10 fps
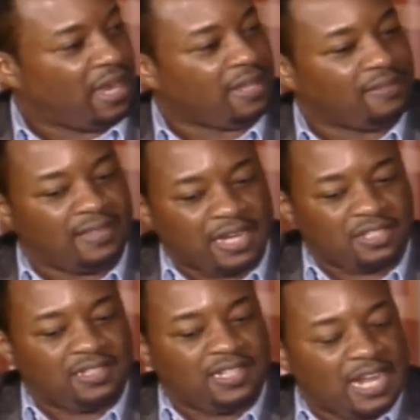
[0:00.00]
And
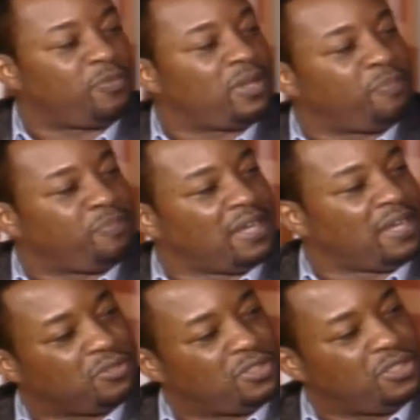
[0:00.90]
that's that's what
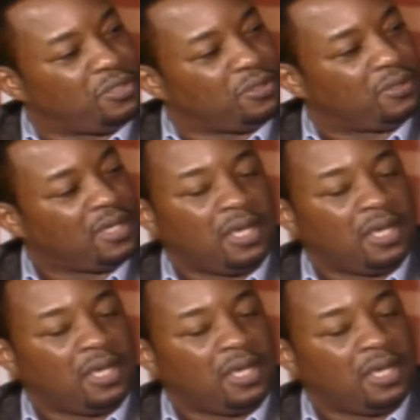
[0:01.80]
apostles do.